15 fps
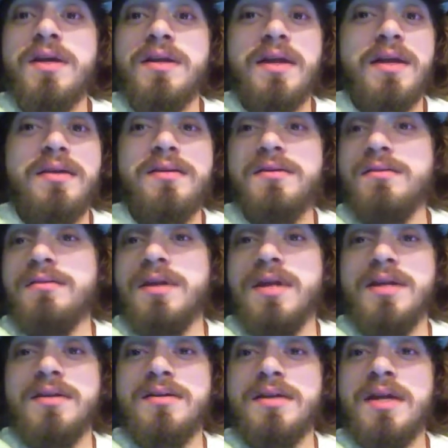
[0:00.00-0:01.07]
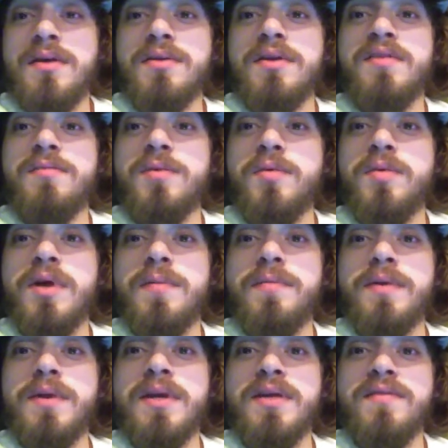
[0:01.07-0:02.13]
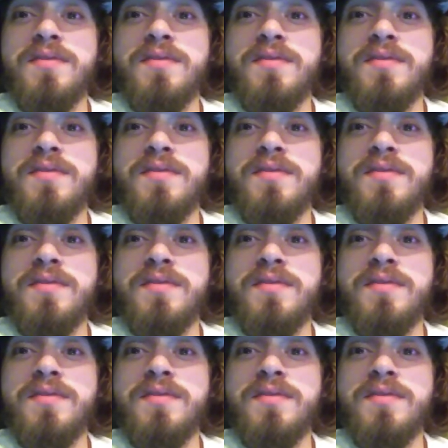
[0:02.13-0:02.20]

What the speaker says: That is how the government will operate.